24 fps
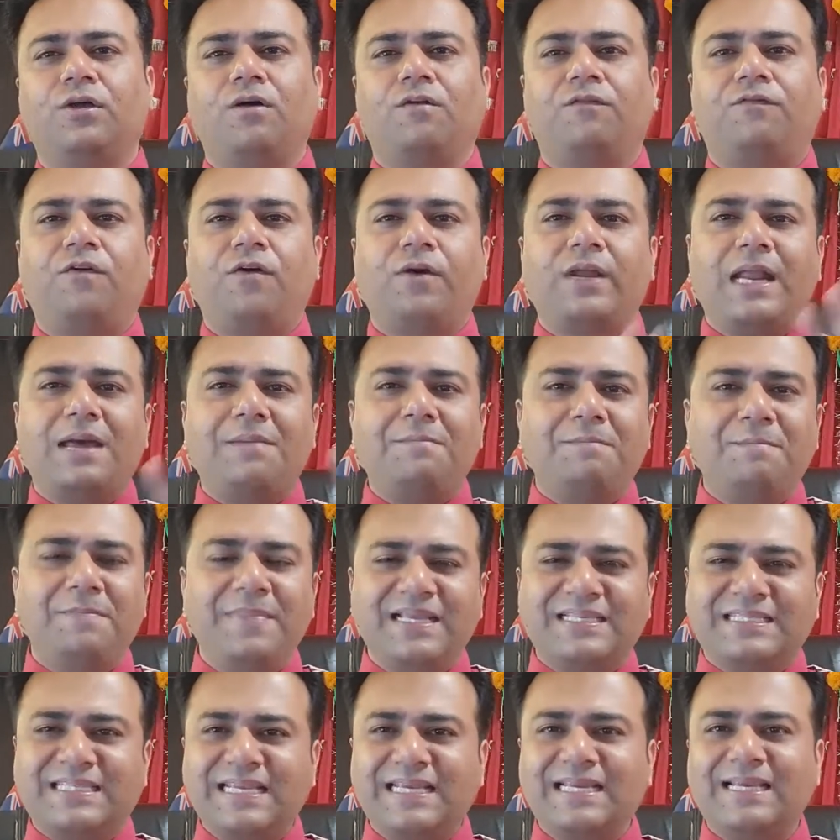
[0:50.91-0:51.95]
for a
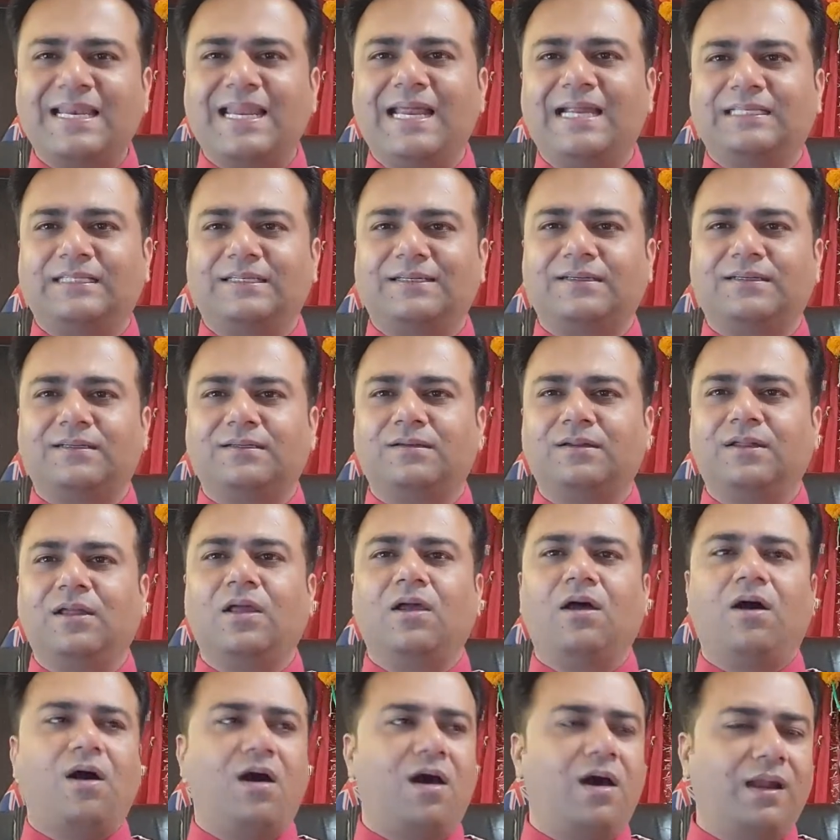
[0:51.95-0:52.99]
missing letter
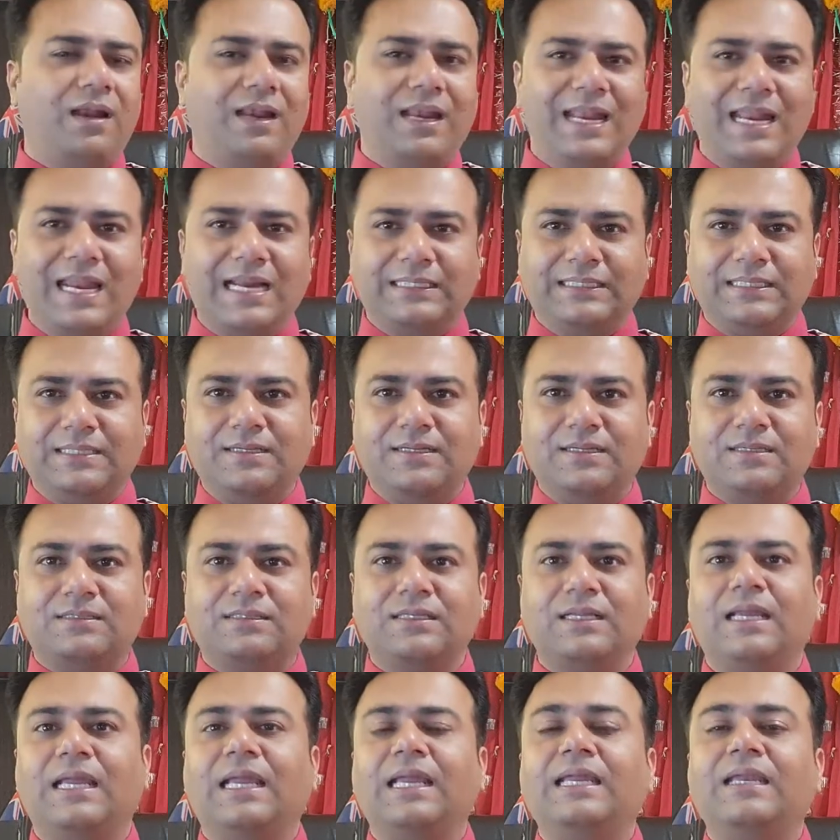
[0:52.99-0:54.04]
or letters
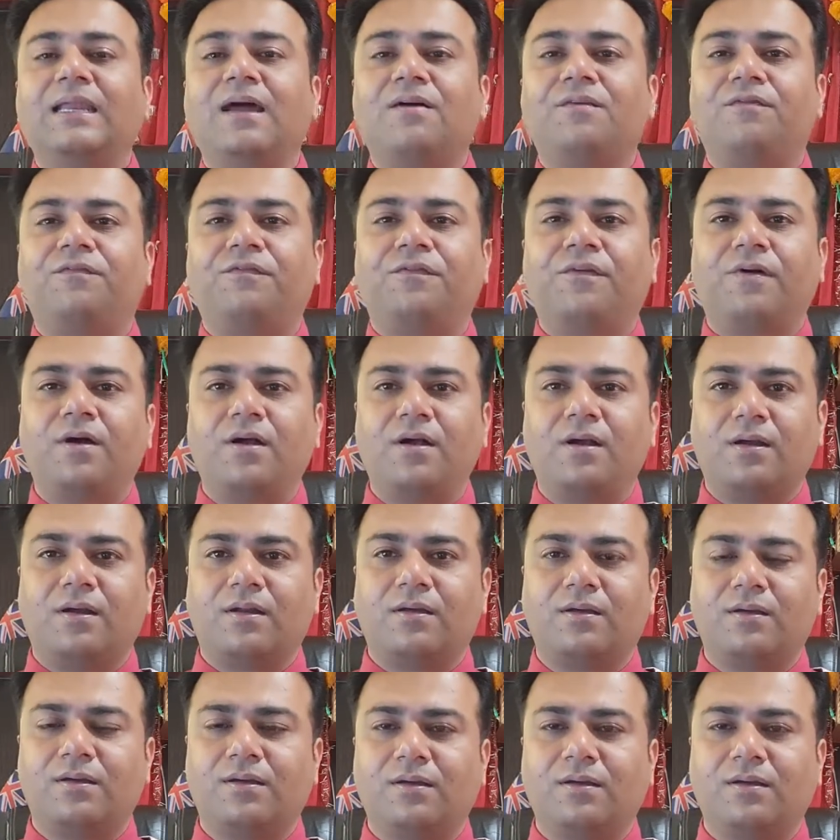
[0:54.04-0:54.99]
in a word,